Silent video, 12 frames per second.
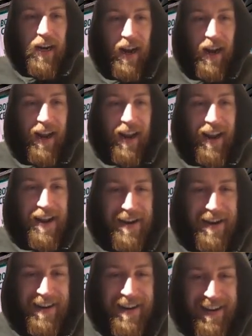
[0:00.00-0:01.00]
I've sold my
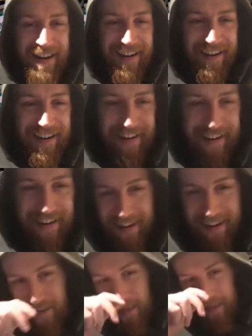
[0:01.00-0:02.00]
stocks in Russell